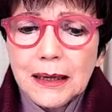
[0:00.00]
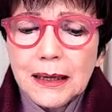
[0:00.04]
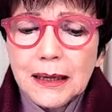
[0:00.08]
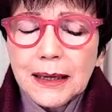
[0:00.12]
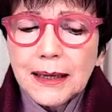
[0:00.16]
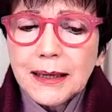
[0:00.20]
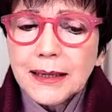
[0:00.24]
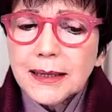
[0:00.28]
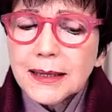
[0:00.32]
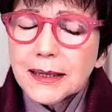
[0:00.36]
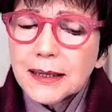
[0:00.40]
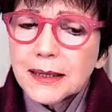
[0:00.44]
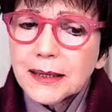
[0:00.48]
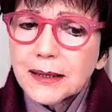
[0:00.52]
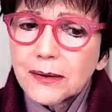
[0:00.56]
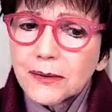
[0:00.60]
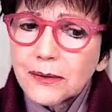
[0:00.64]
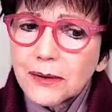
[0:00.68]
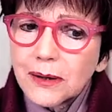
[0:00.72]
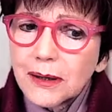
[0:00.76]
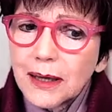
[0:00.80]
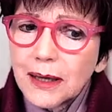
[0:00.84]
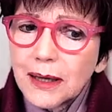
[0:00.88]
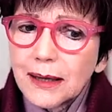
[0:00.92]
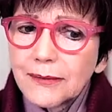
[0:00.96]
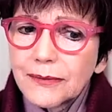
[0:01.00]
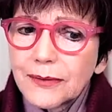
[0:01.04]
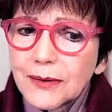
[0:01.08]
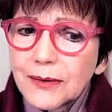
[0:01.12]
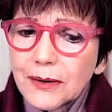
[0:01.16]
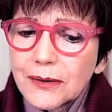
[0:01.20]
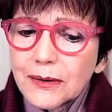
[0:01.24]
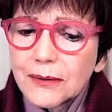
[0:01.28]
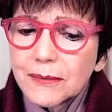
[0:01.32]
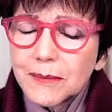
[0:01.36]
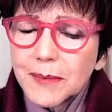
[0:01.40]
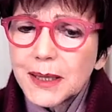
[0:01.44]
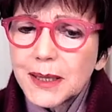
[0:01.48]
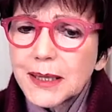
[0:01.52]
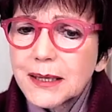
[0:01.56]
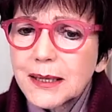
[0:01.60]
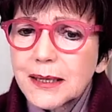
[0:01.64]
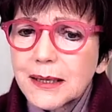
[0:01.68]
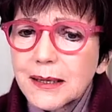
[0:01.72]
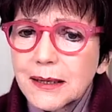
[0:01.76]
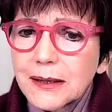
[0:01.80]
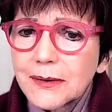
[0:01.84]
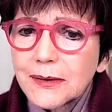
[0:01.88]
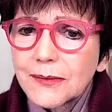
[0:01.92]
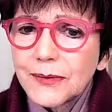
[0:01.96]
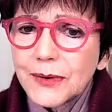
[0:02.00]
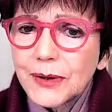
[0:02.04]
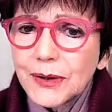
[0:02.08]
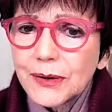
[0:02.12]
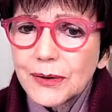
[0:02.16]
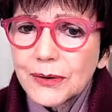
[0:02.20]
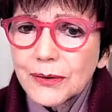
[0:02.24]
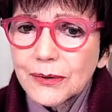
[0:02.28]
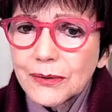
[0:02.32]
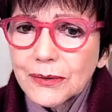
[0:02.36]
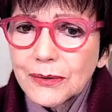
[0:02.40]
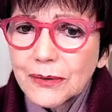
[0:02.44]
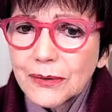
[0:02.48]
he says, "Look, I've got a message for you.